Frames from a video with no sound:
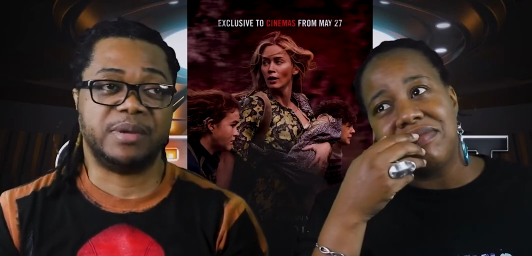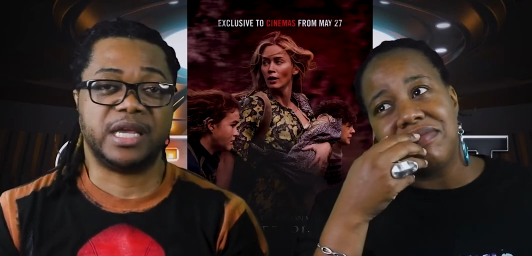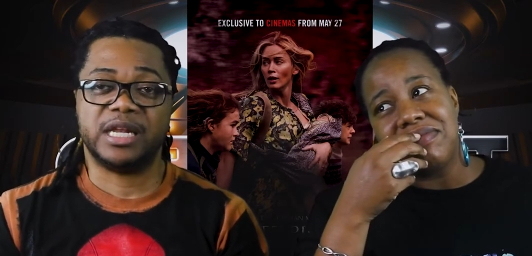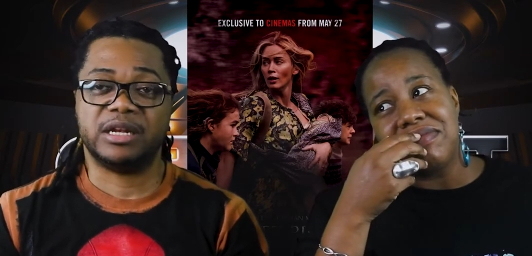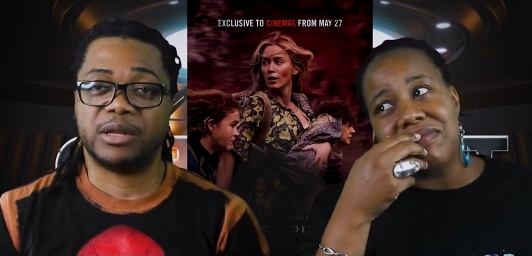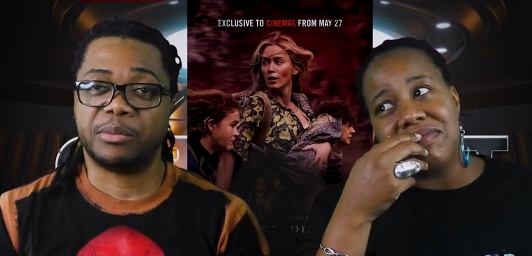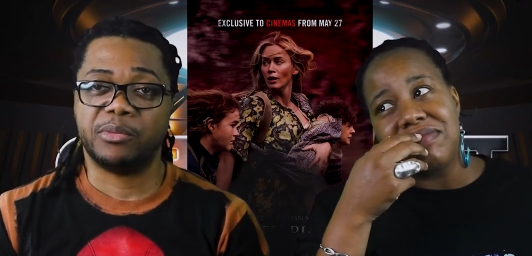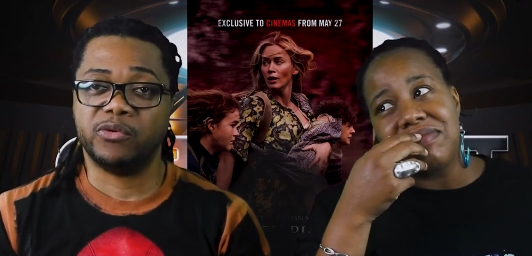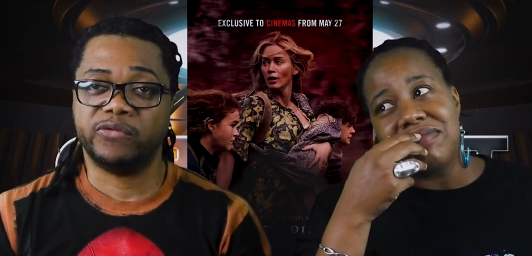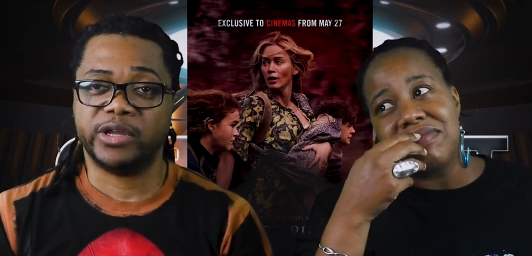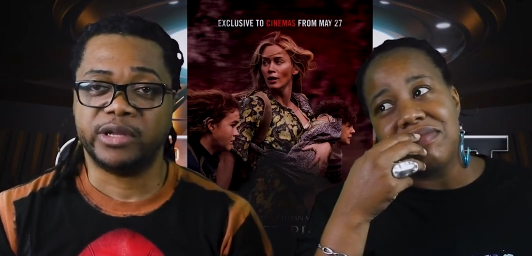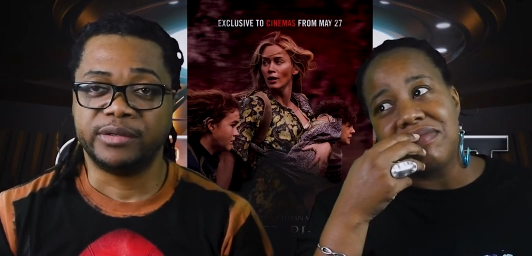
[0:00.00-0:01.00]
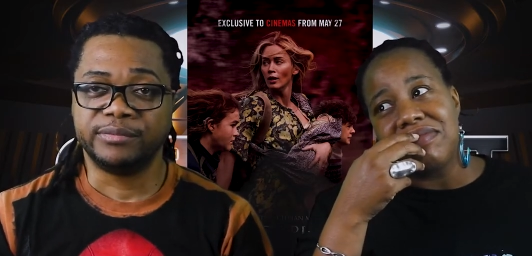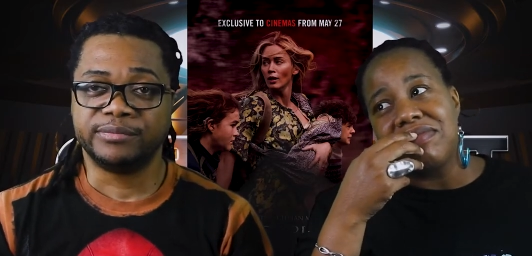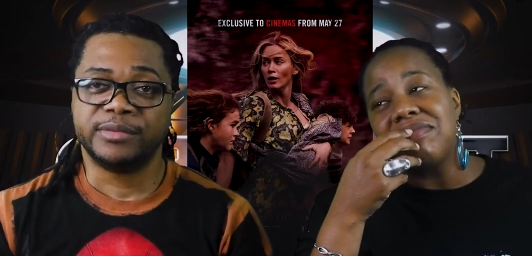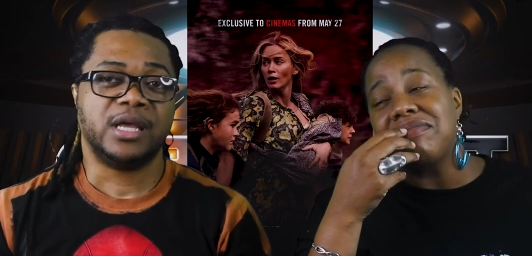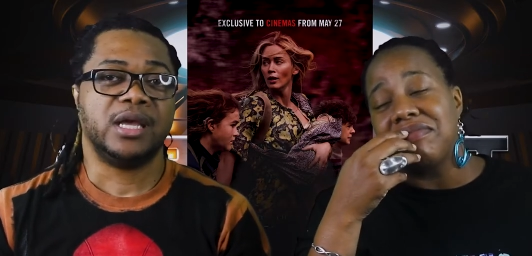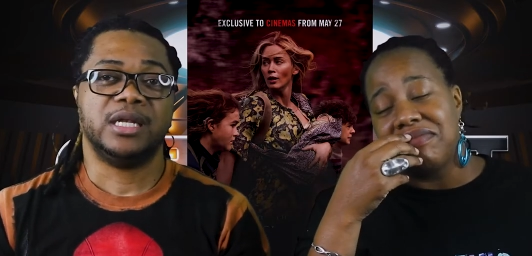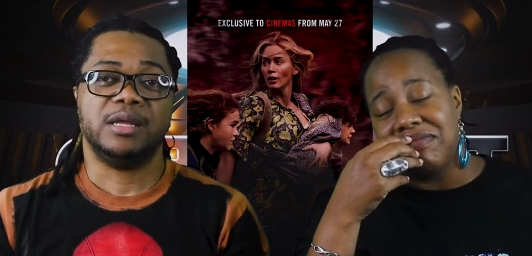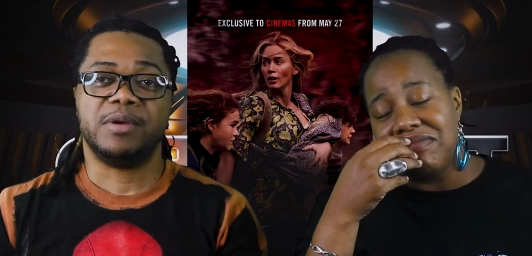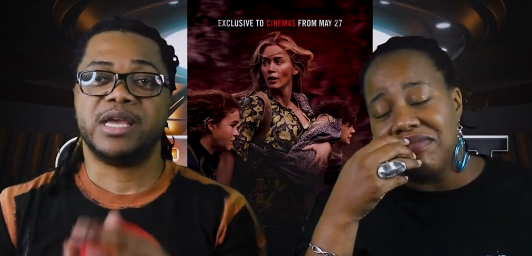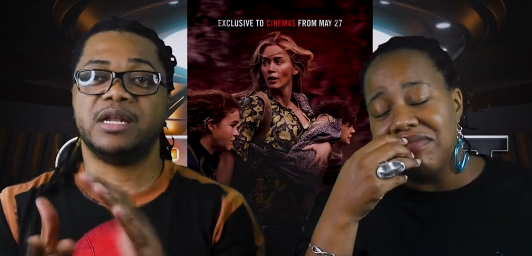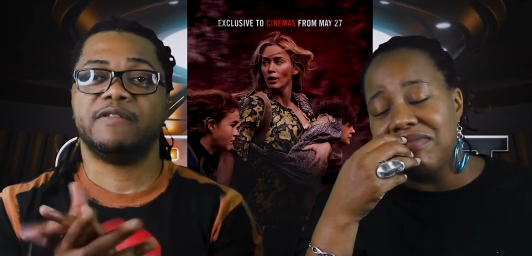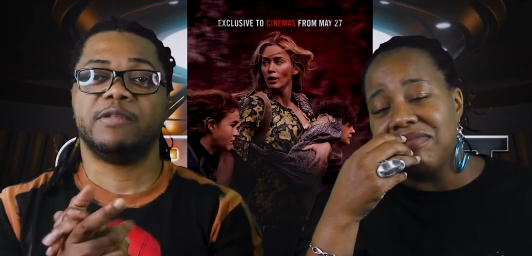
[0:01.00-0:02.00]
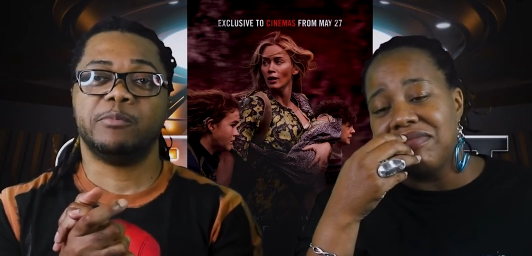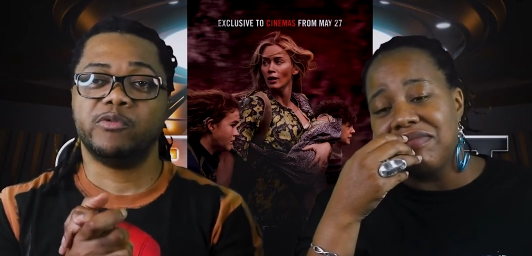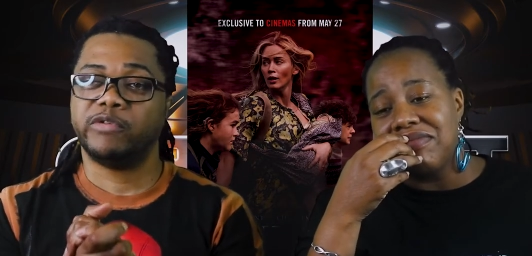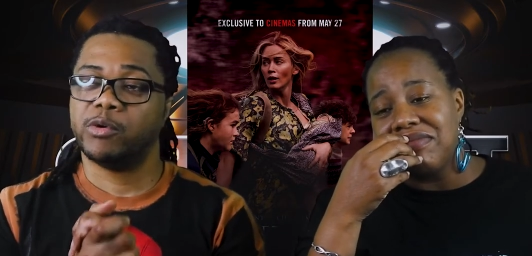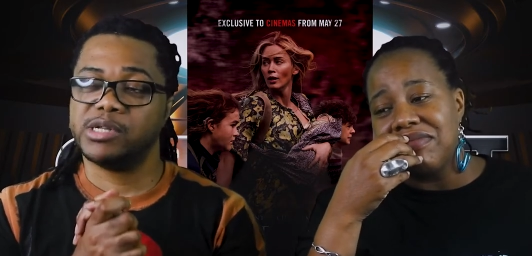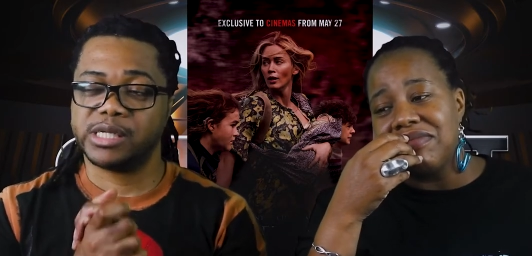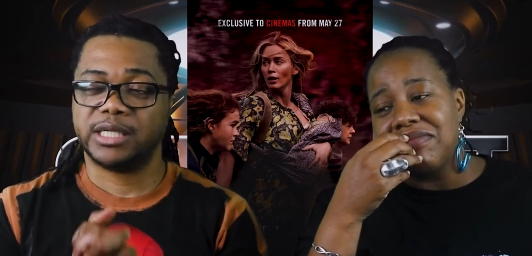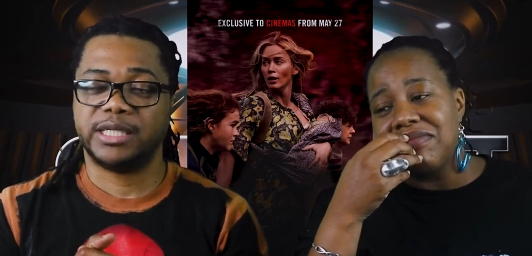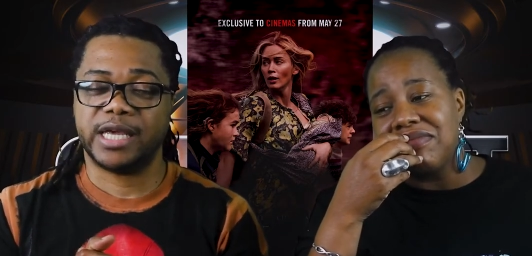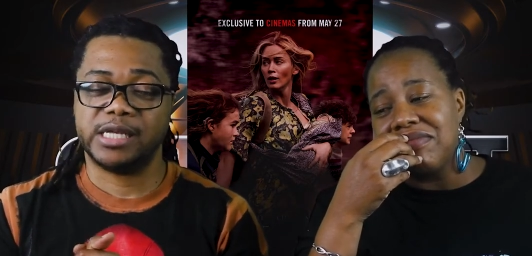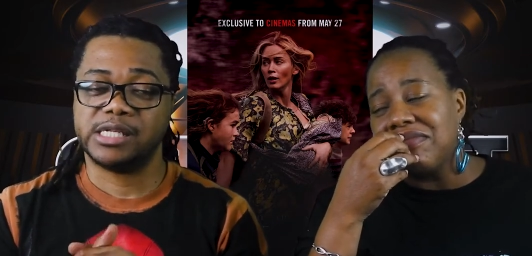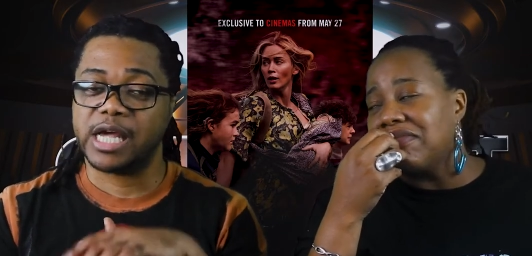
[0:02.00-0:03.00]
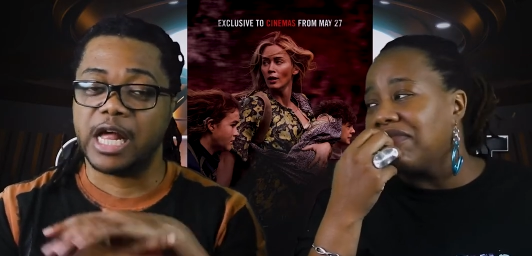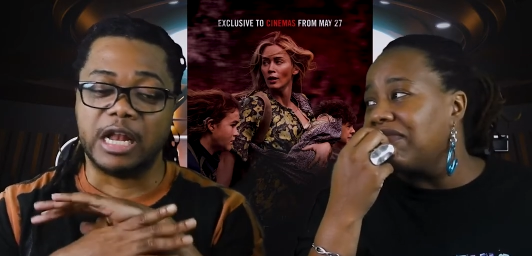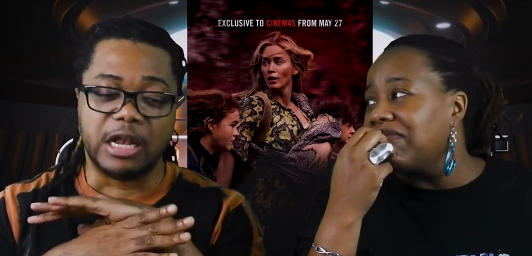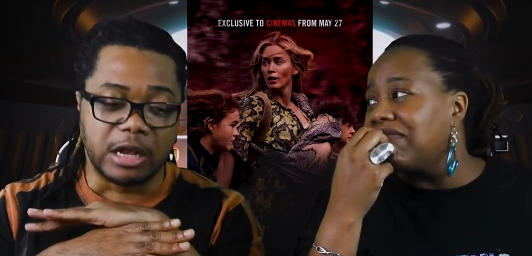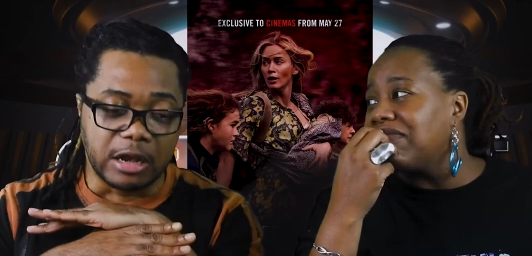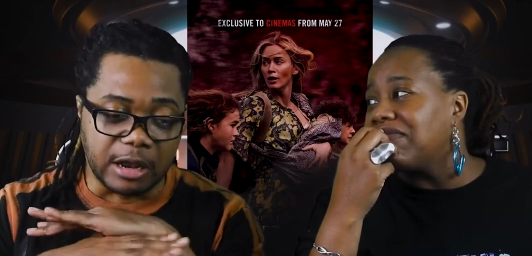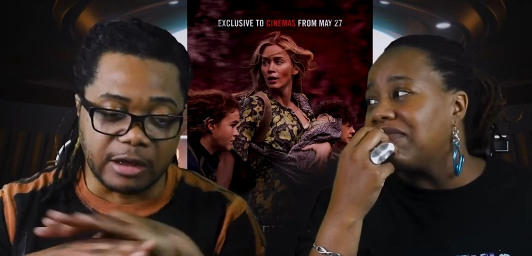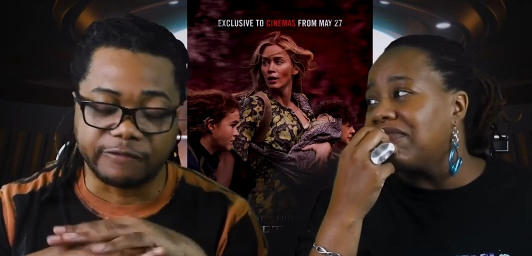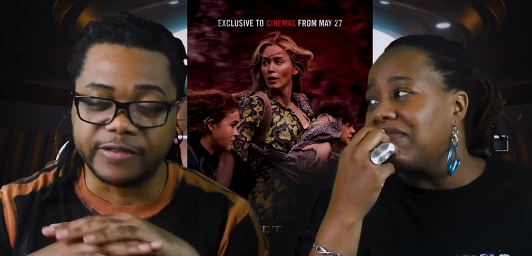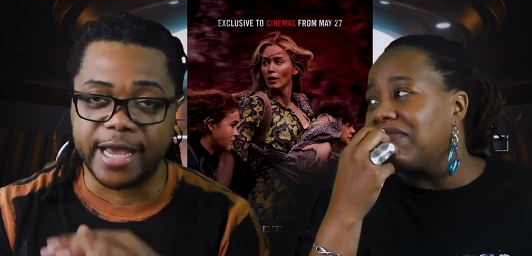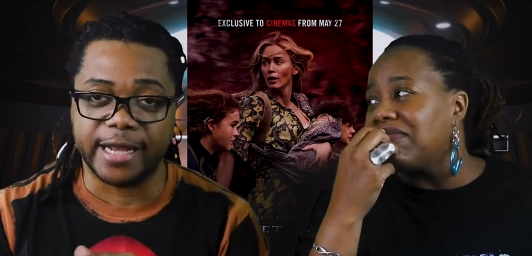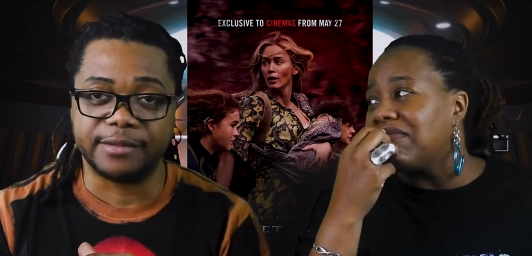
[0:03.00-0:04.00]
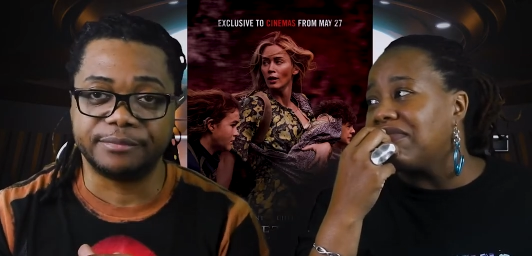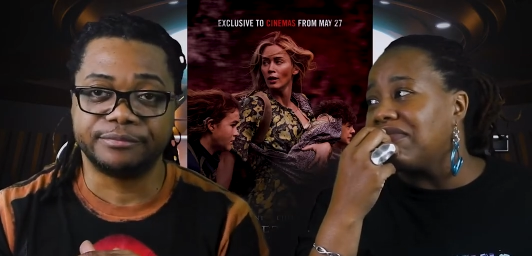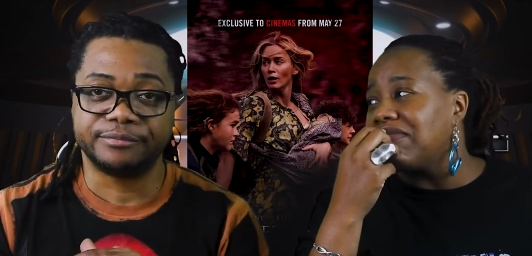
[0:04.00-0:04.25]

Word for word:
Speaker 1: beginning of the movie. Mm-hmm. The beginning of the movie was intense. I love that.